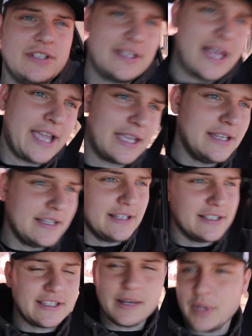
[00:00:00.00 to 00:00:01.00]
is like
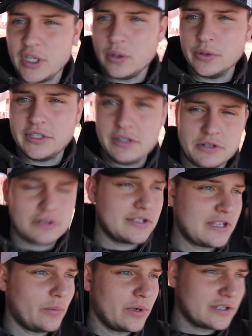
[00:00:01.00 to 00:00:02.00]
some of the old
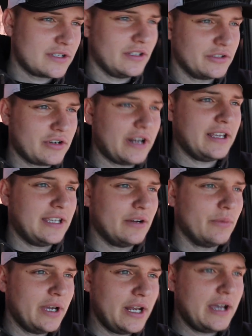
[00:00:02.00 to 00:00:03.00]
t-shirts that we're still trying to get
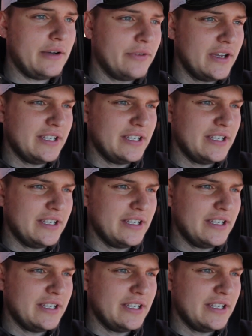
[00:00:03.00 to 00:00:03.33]
rid of,